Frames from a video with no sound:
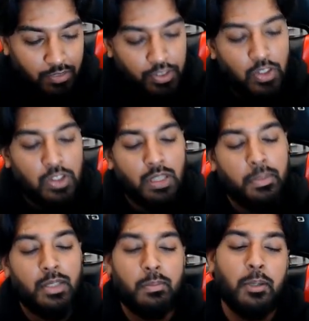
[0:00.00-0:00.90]
If you know
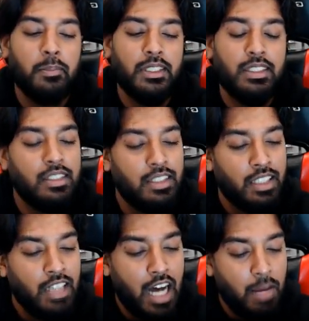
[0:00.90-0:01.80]
something about me,
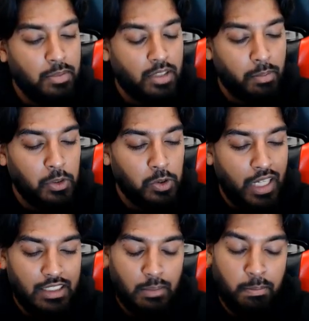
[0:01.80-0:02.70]
I'm someone who
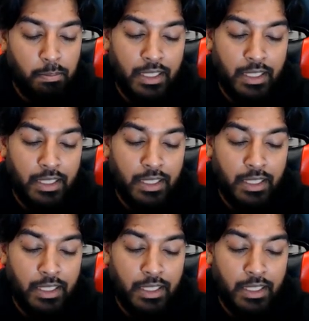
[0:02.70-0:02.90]
actually